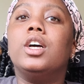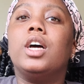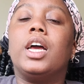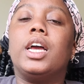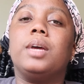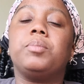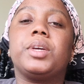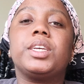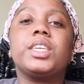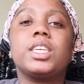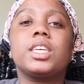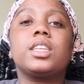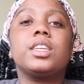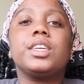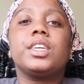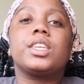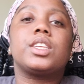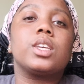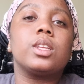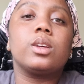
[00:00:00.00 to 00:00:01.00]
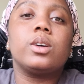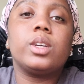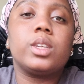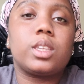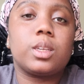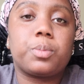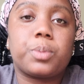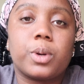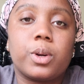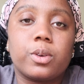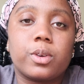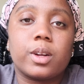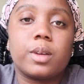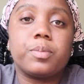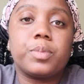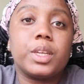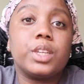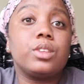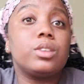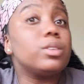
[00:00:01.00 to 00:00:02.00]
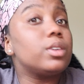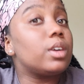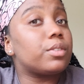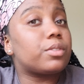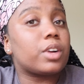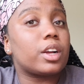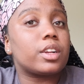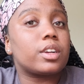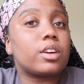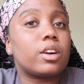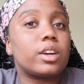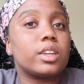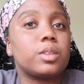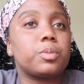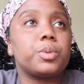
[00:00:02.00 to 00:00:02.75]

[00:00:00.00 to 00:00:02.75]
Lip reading: And basically, it's a loyalty program. They do have credit cards,